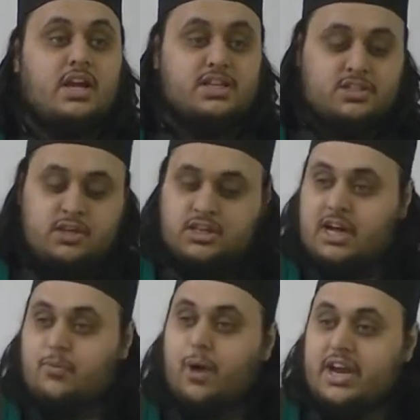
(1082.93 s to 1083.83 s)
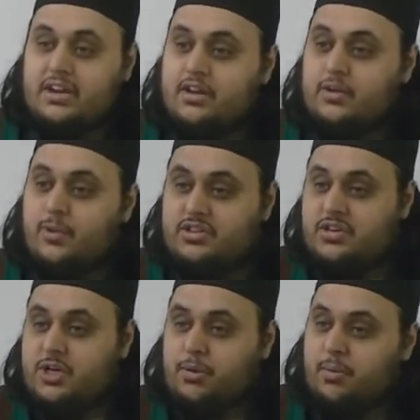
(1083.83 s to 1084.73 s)
is not that wide where
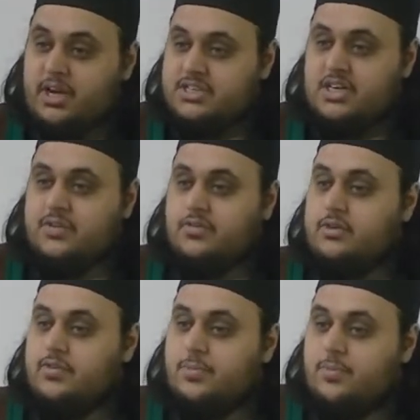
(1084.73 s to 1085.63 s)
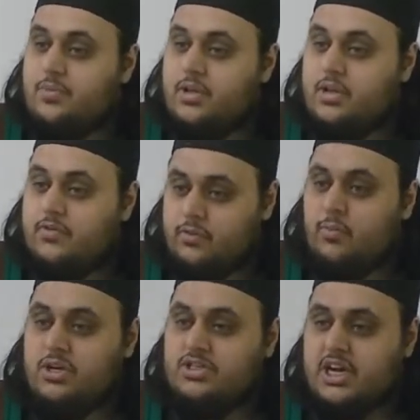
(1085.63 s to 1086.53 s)
300 people can stand in front of it
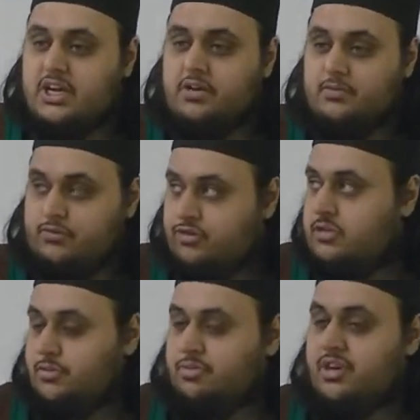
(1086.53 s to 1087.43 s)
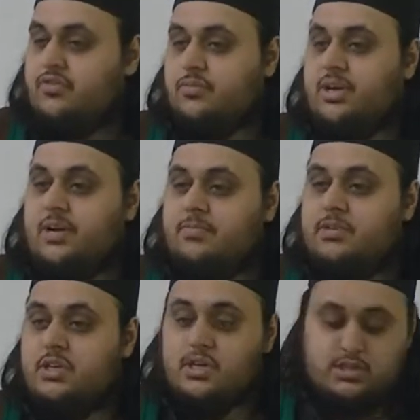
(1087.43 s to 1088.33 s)
from one side. For example, we're praying from here.
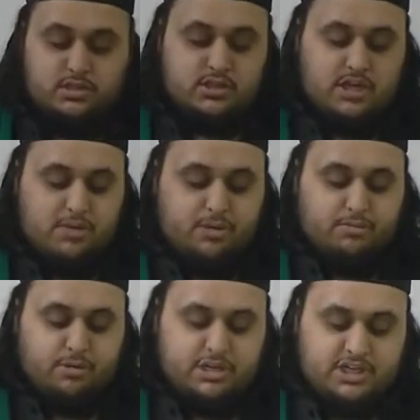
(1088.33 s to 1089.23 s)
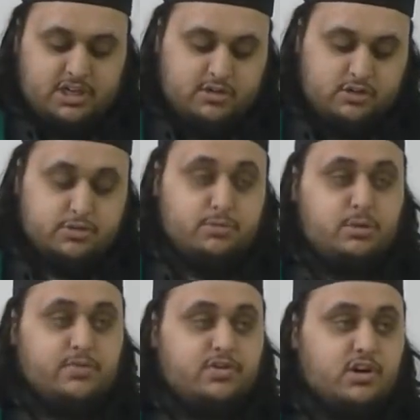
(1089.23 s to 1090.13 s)
The Kaaba, probably those
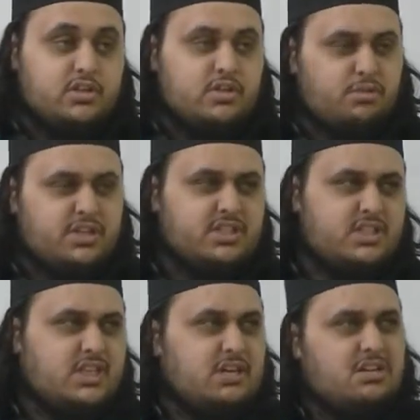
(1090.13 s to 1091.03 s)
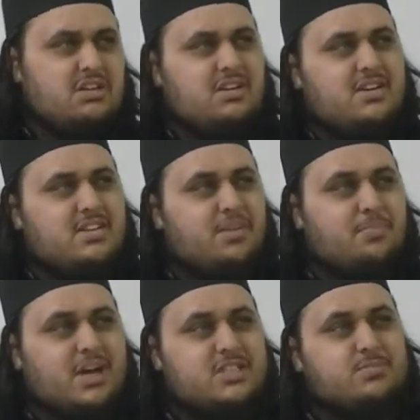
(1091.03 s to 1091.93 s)
people have gone, they probably see that the
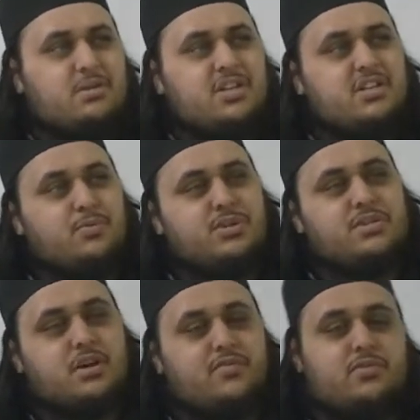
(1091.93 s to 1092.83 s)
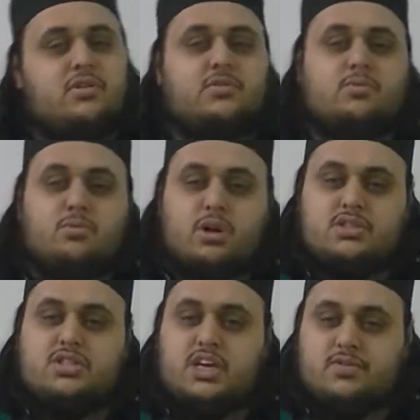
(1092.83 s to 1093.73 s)
max, probably the width of the
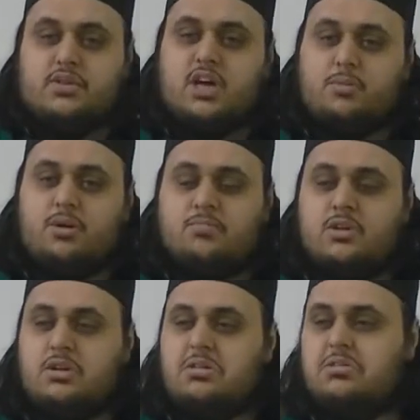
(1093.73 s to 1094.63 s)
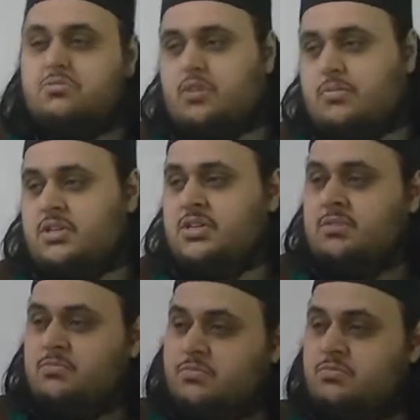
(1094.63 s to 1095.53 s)
one side of the Kaaba, probably